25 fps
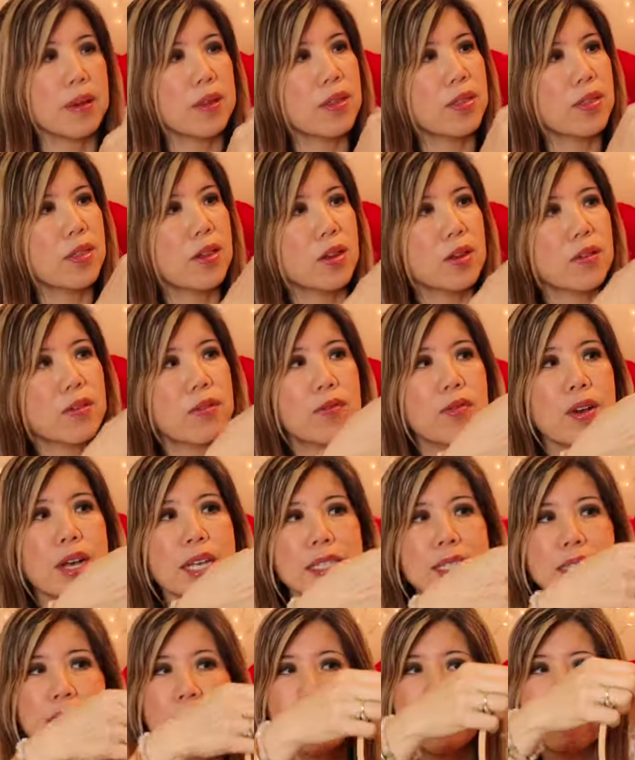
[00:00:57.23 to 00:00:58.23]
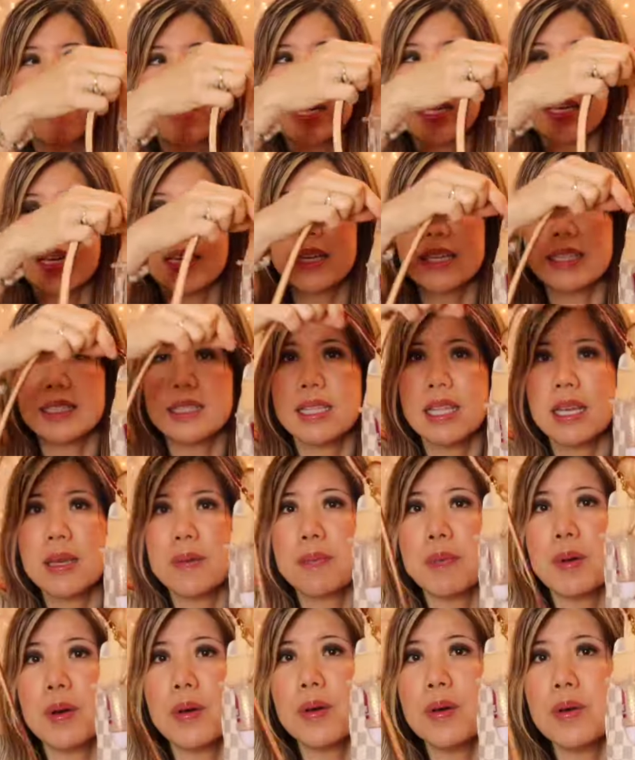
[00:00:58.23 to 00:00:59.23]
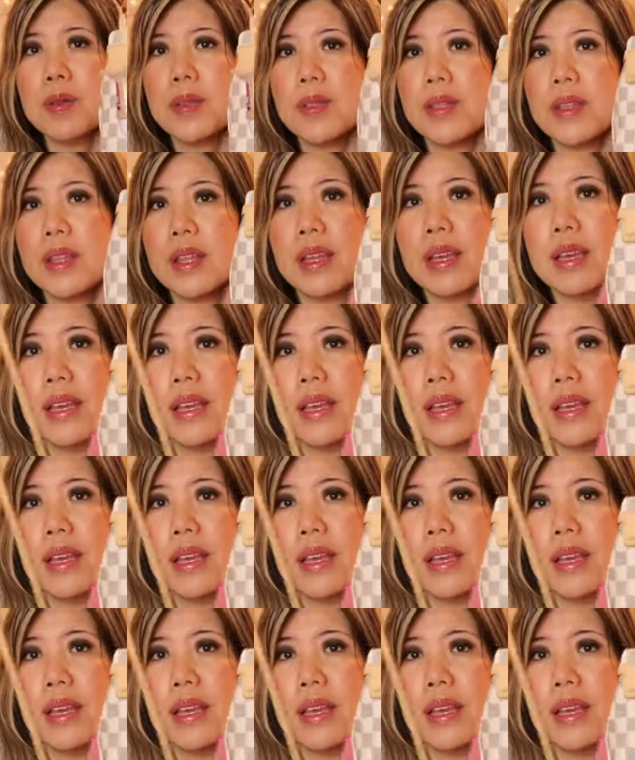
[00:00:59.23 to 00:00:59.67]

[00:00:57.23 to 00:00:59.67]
they're fussy because they both